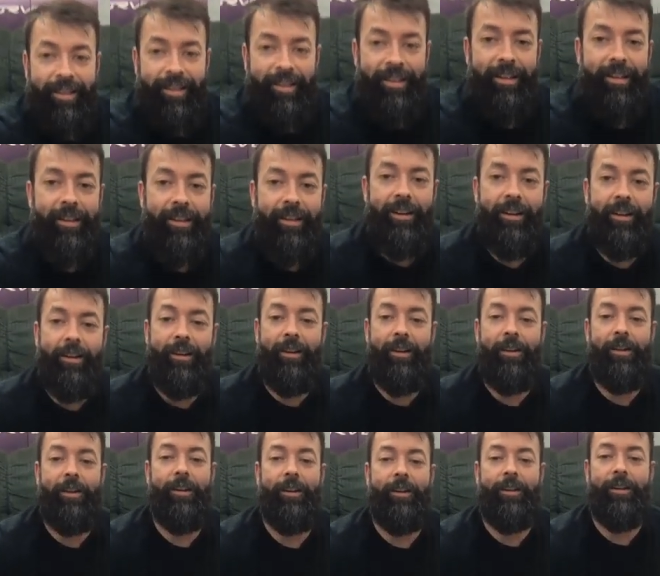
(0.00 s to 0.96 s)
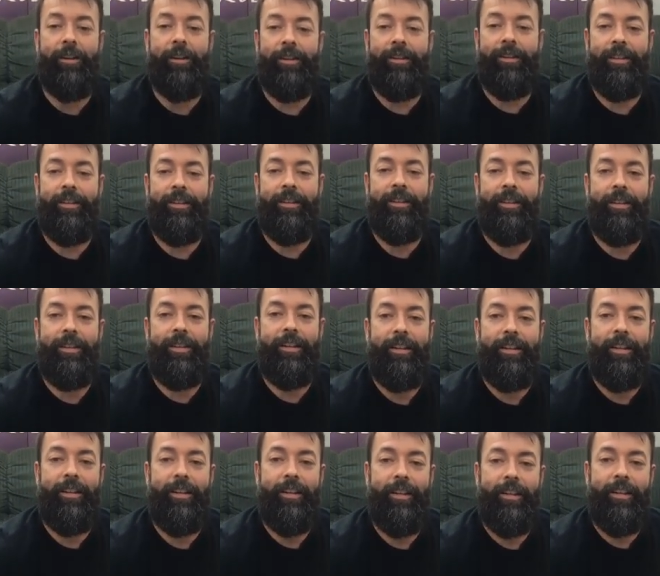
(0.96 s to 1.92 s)
Oh,
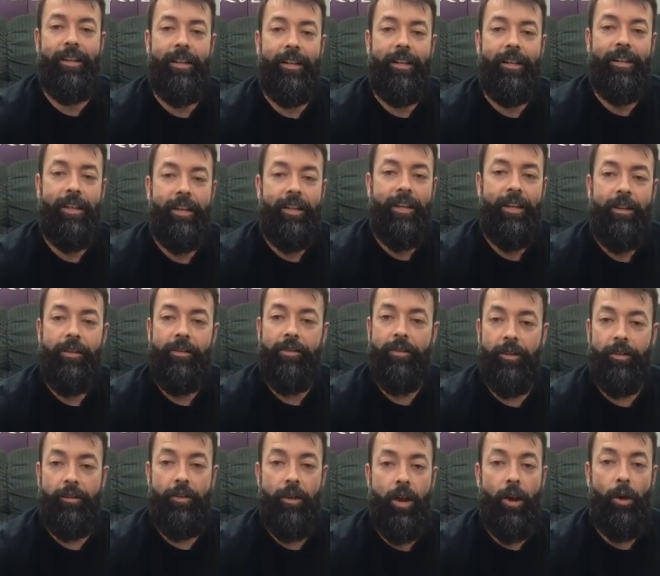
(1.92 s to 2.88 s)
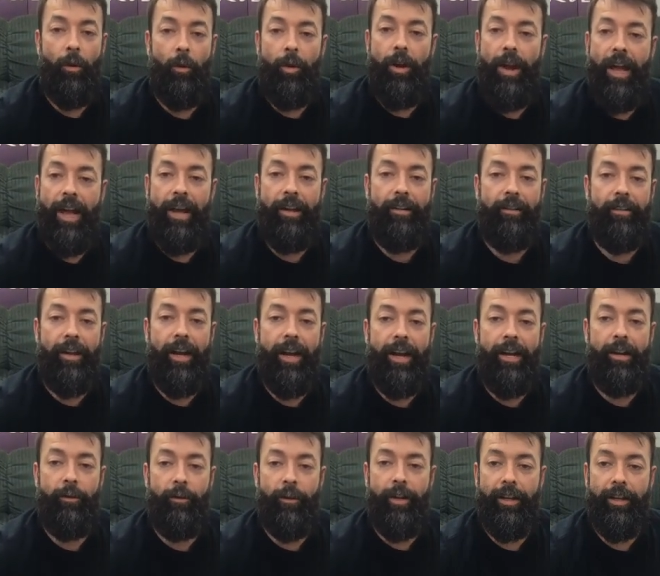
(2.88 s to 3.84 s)
so no, we're not
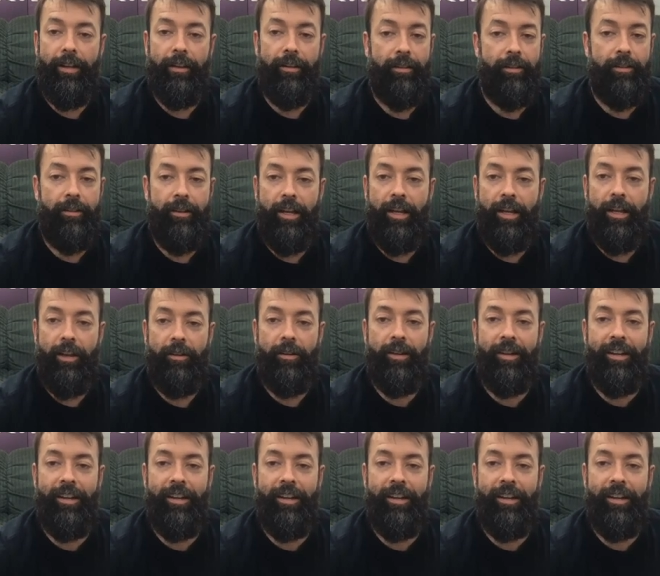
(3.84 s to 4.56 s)
dynoing. Not.